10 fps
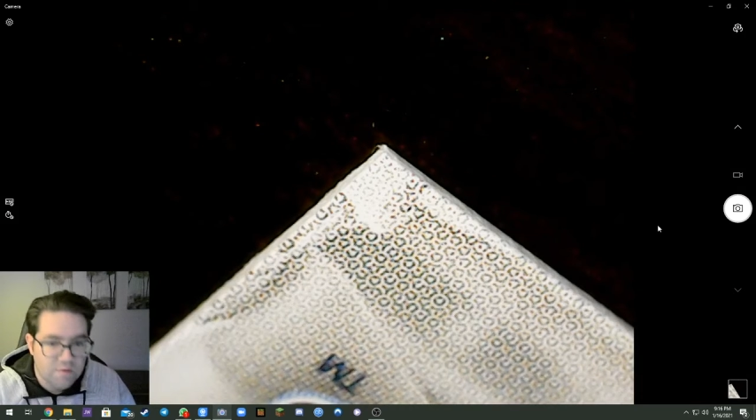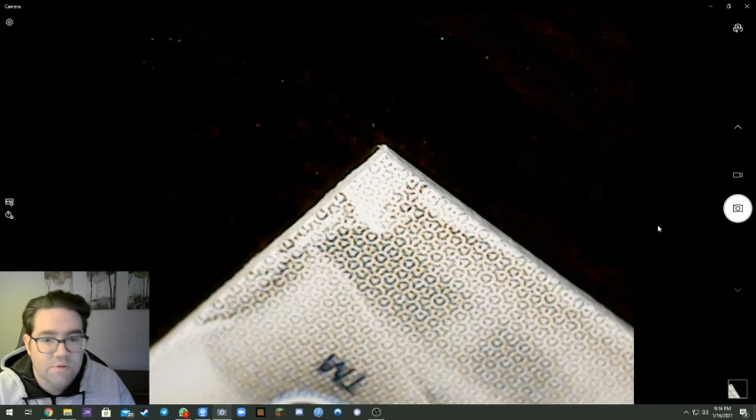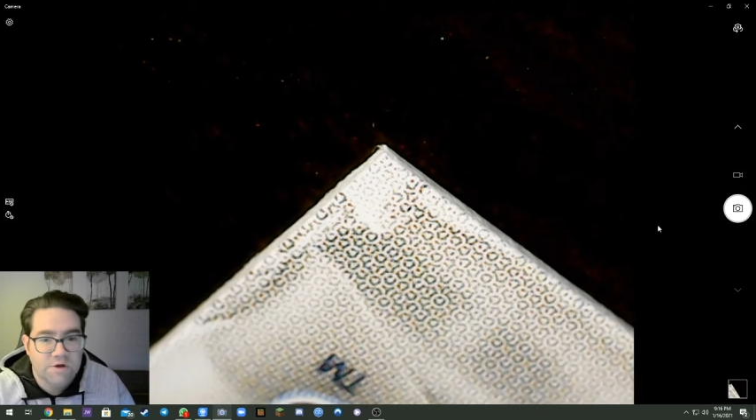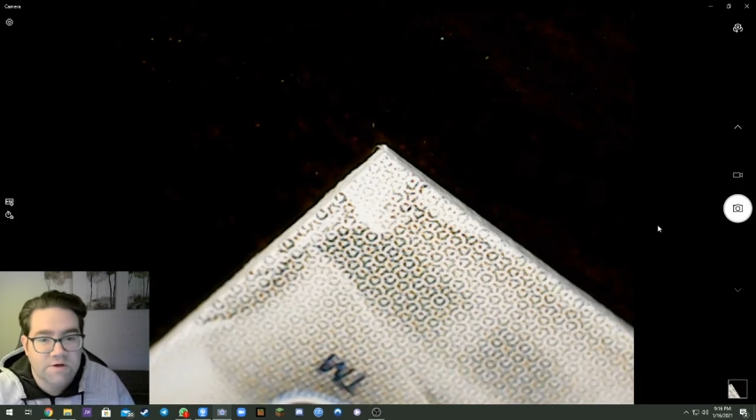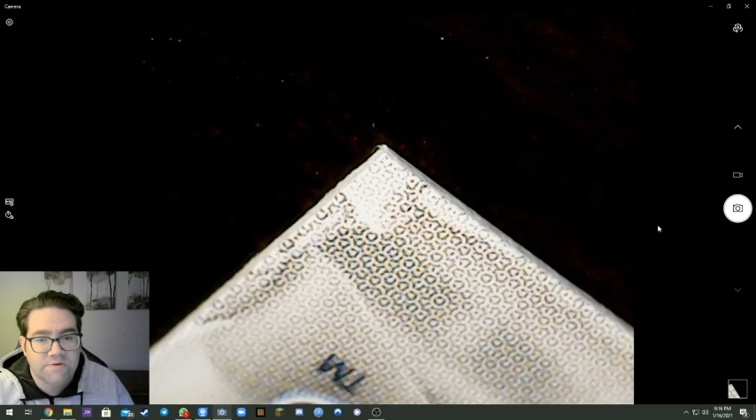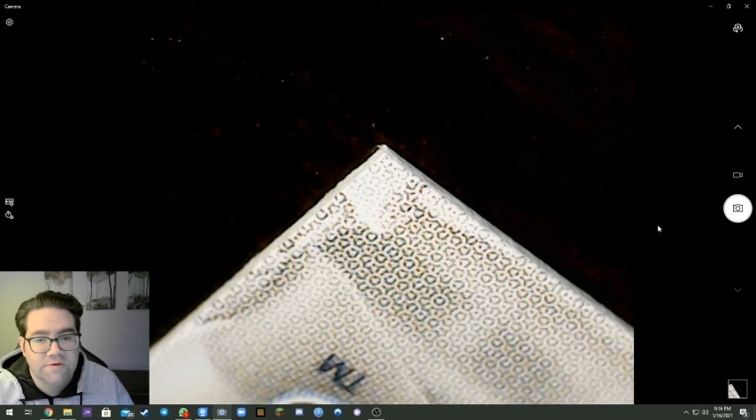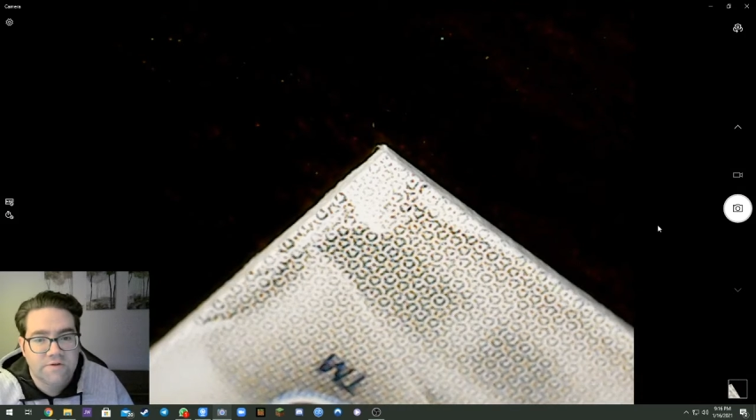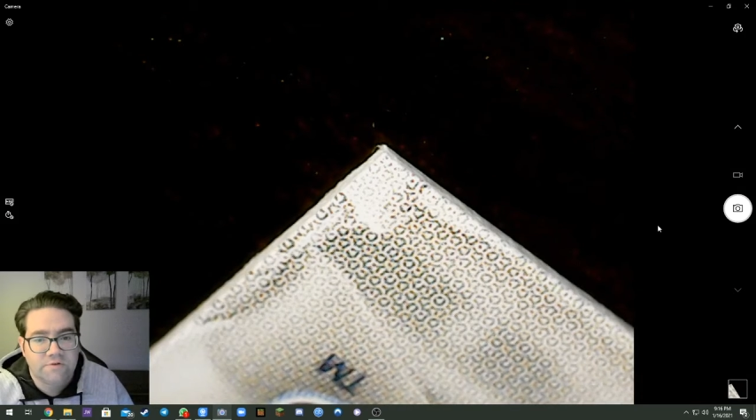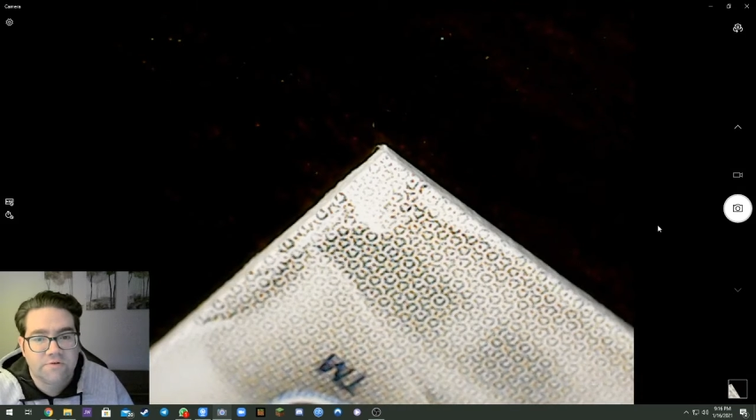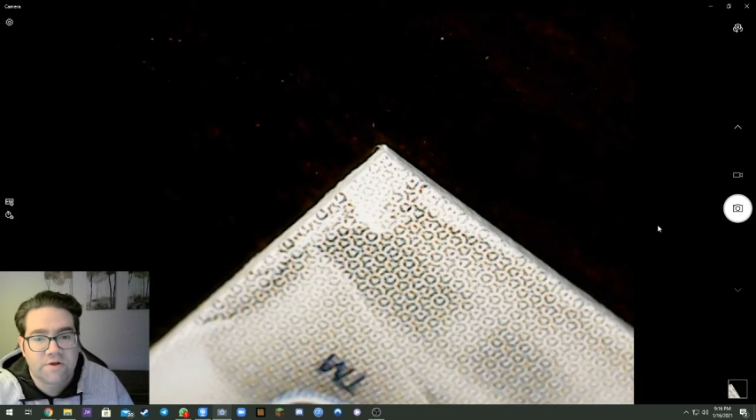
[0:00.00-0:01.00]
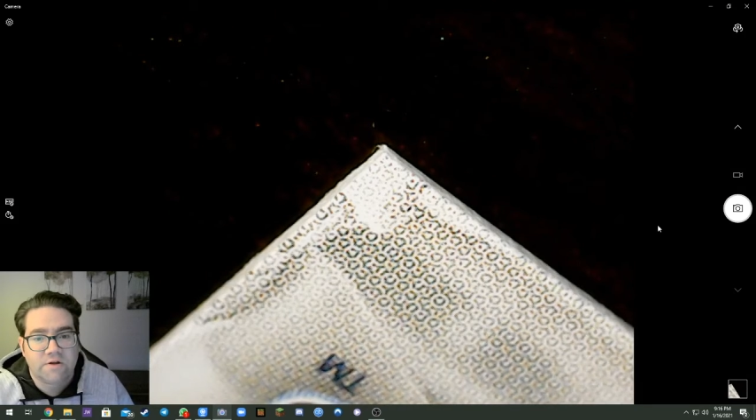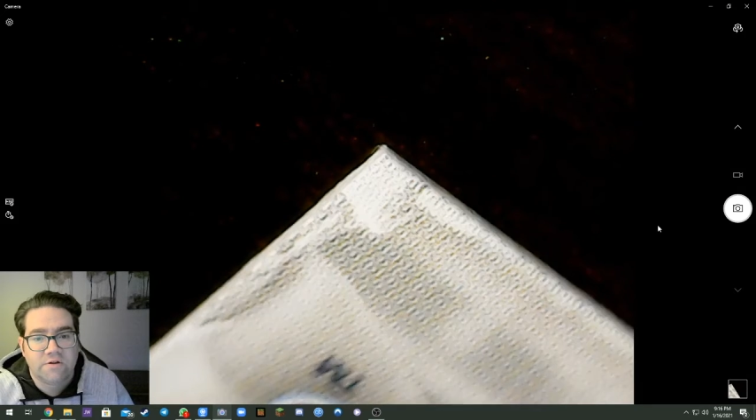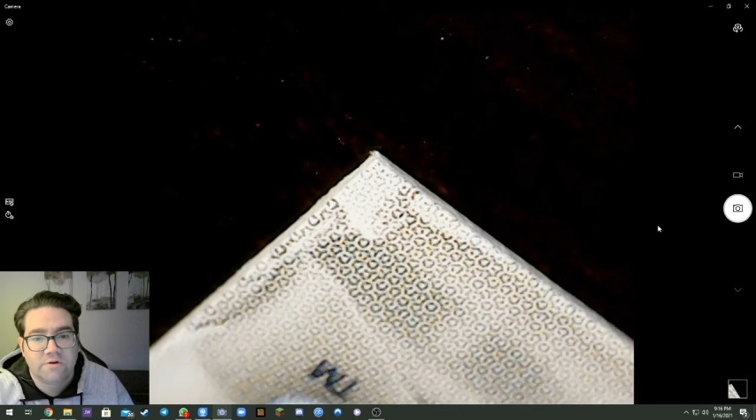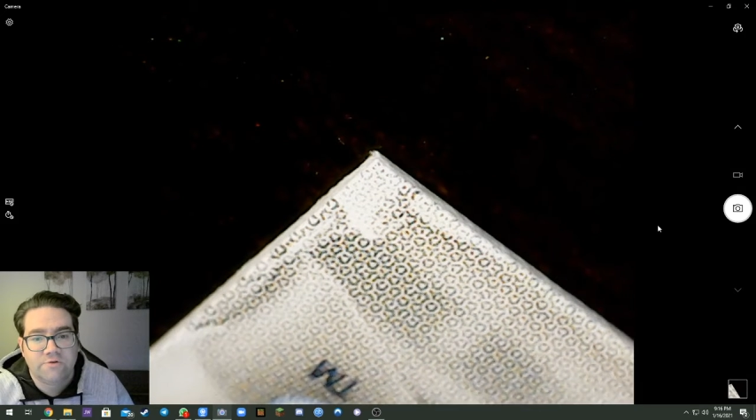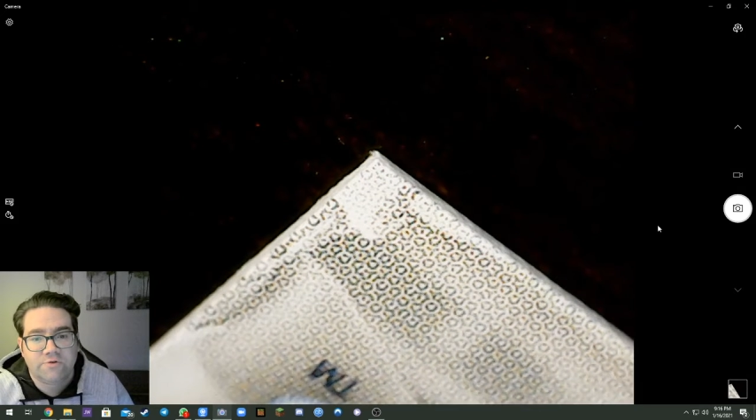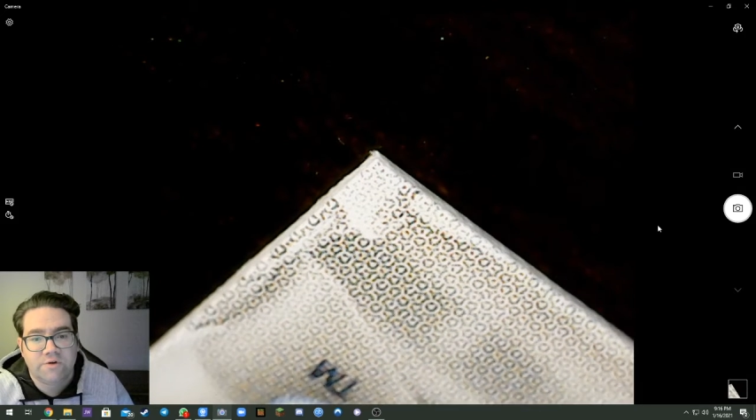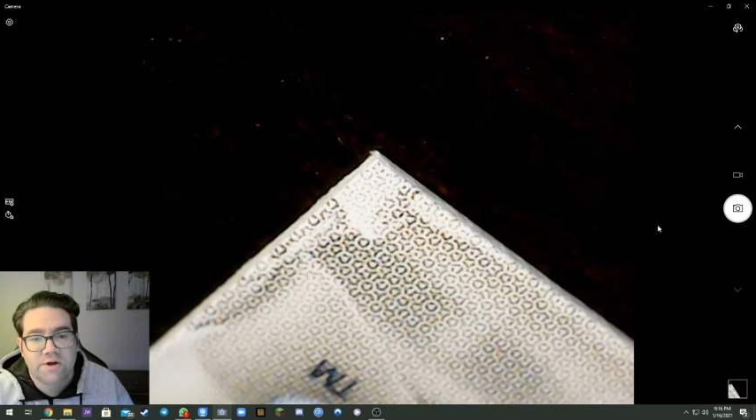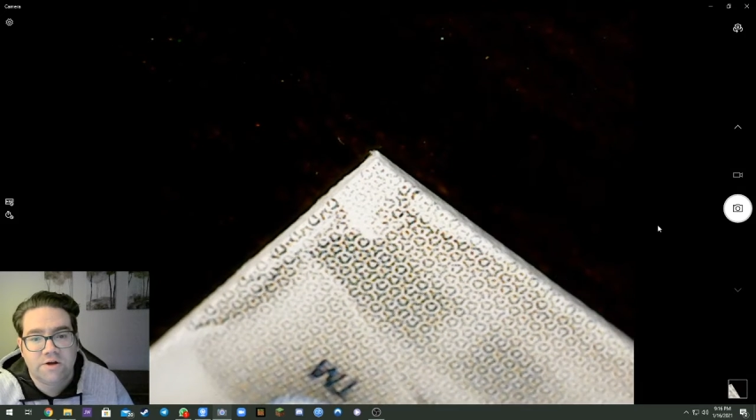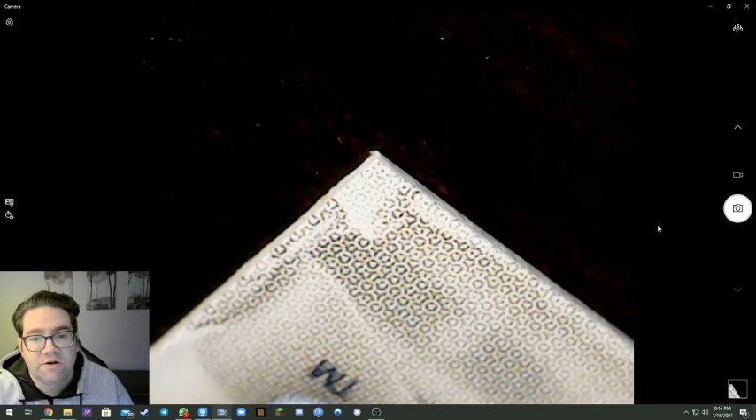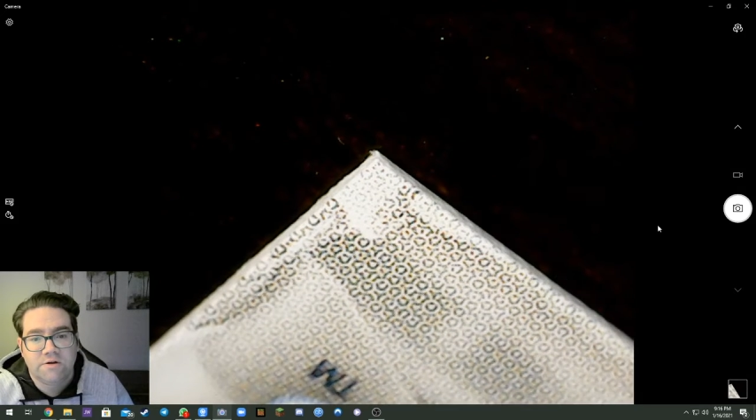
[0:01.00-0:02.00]
But you can see there's like a little
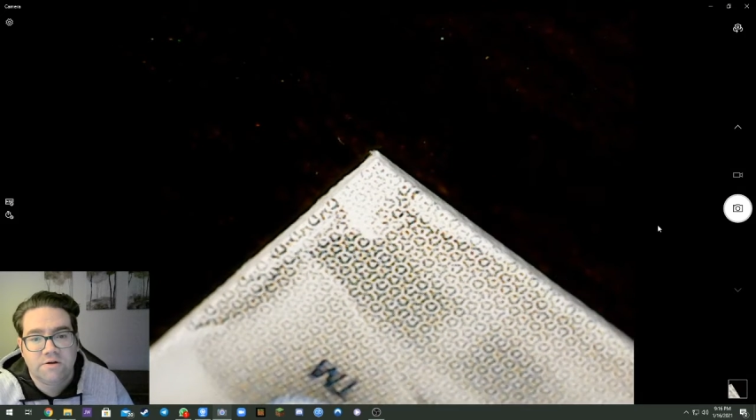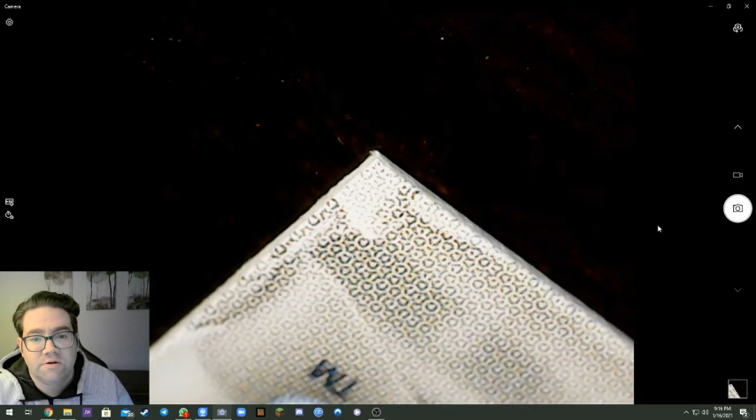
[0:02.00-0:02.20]
trail